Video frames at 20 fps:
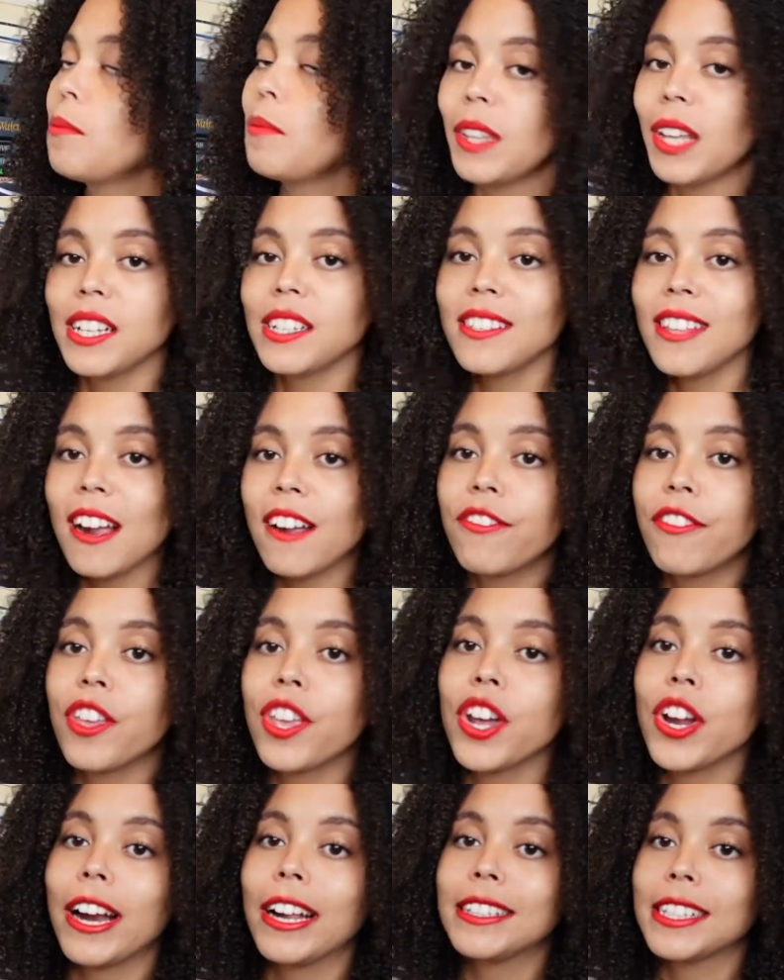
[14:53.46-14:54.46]
start of the
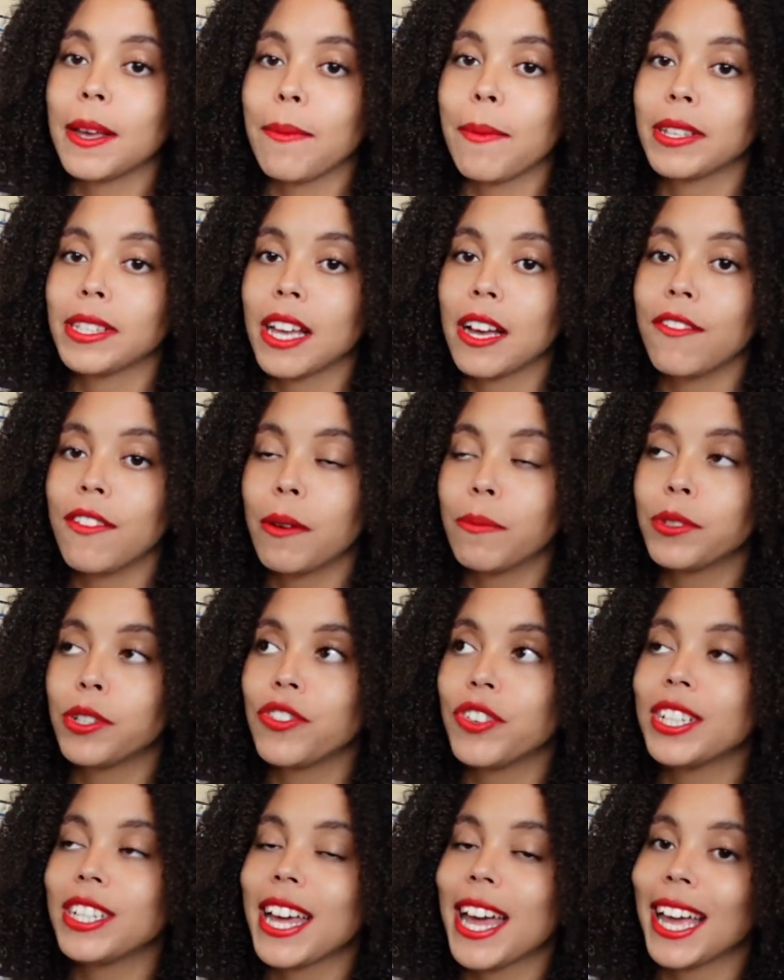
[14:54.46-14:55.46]
year I'd set myself up to
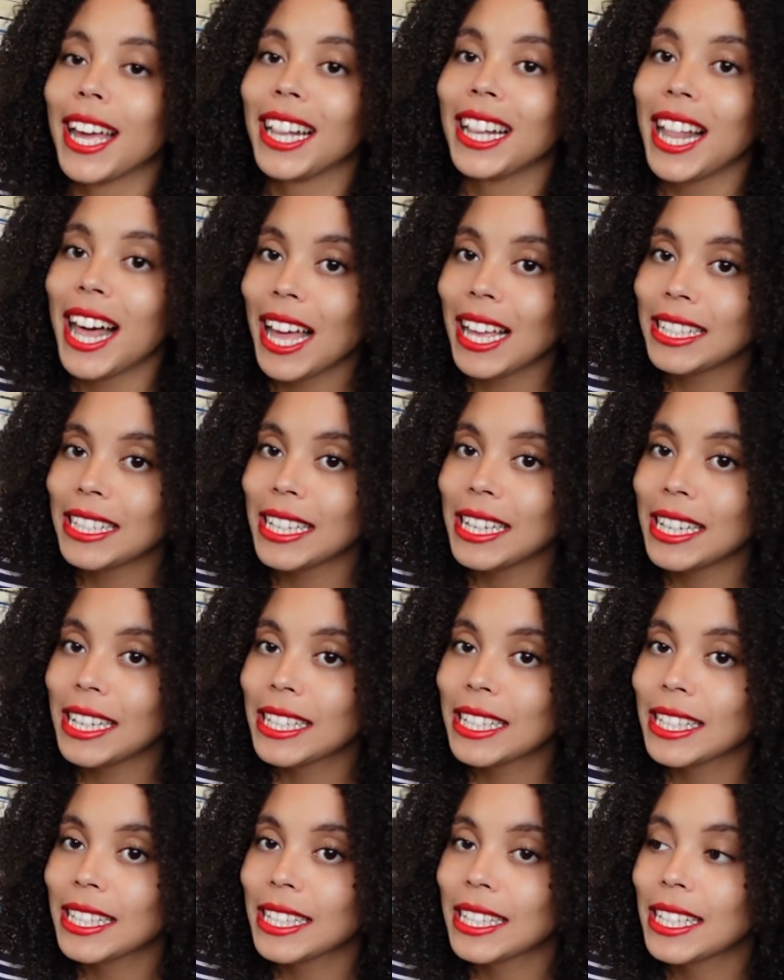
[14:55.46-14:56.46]
read ten
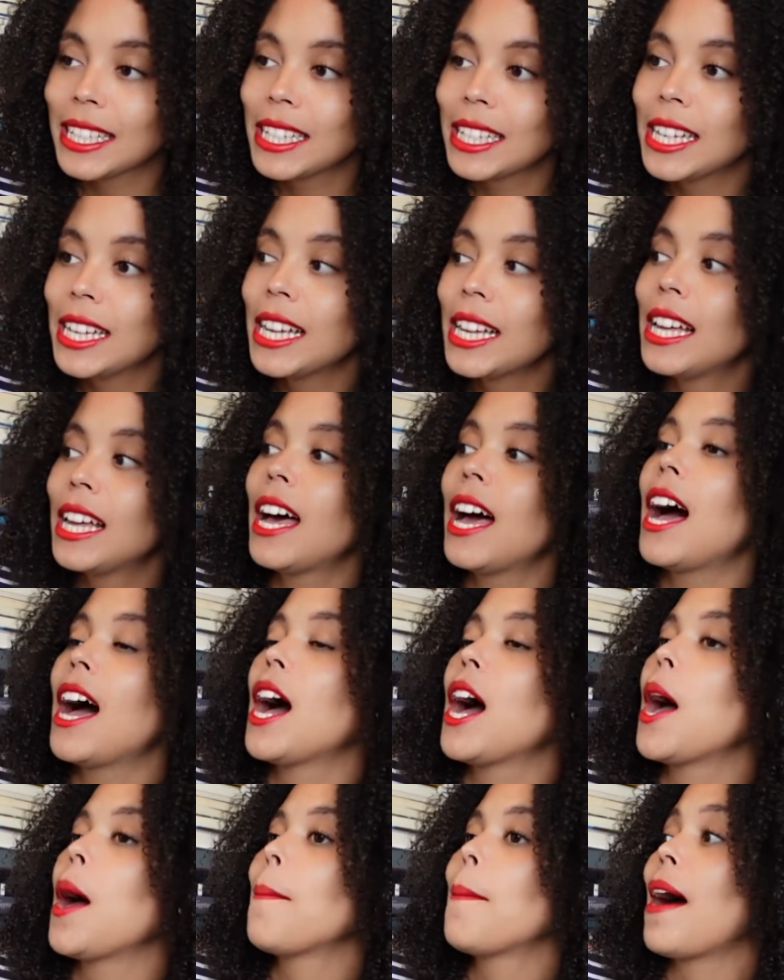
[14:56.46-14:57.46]
classics.
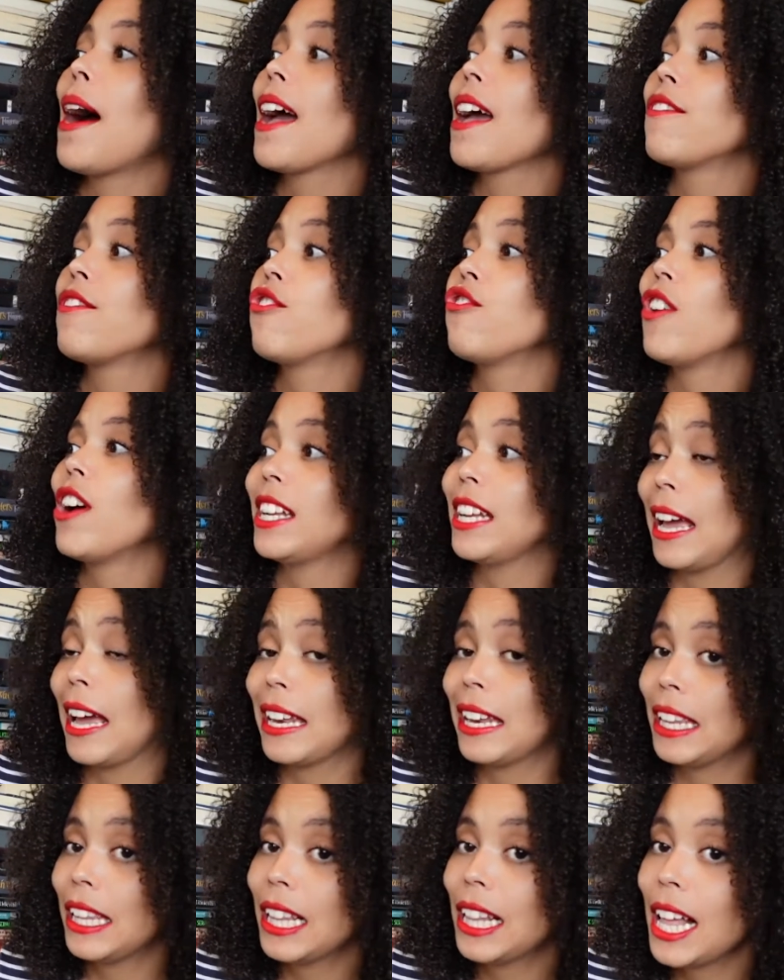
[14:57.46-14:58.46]
Um, I haven't read
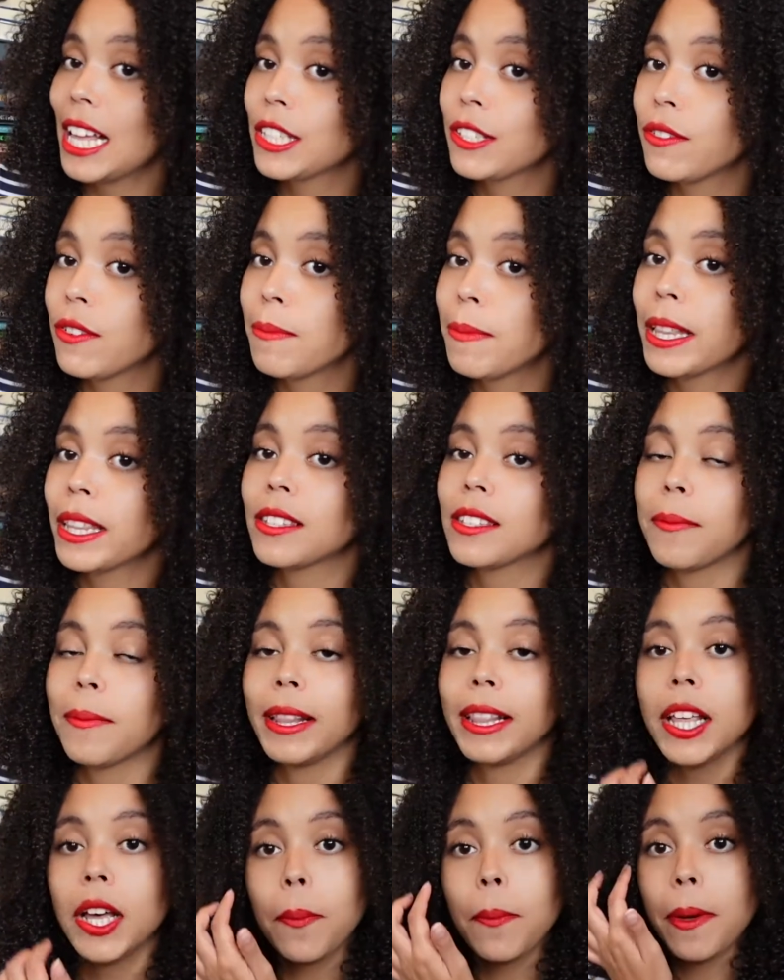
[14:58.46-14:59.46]
any in the last few months, I'm a
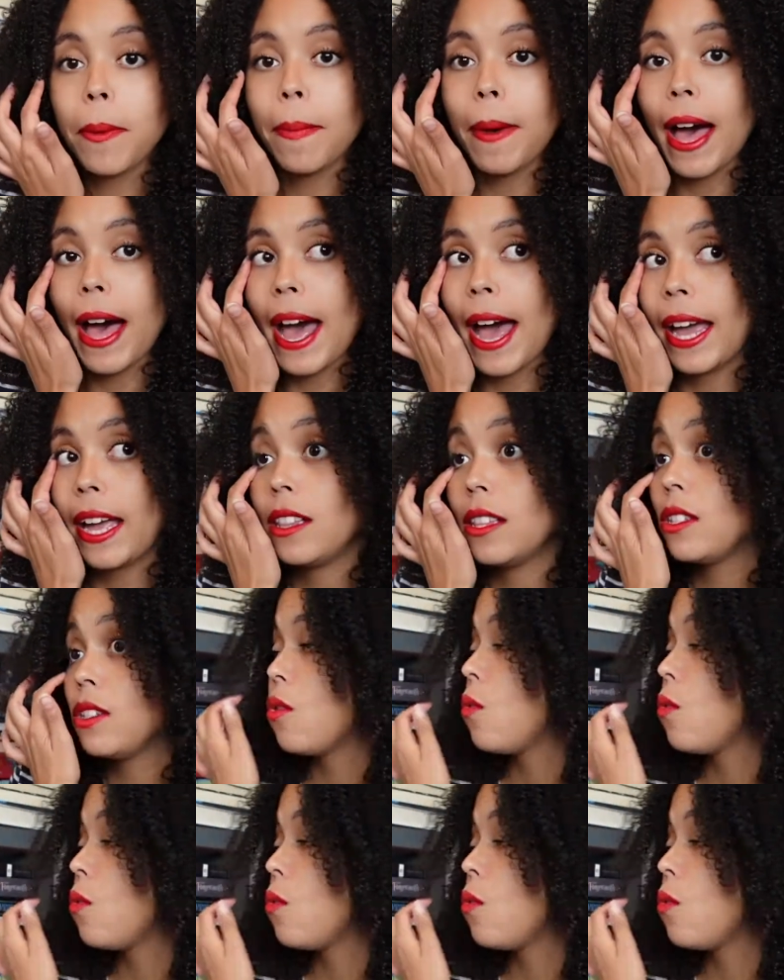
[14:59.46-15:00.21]
little bit behind,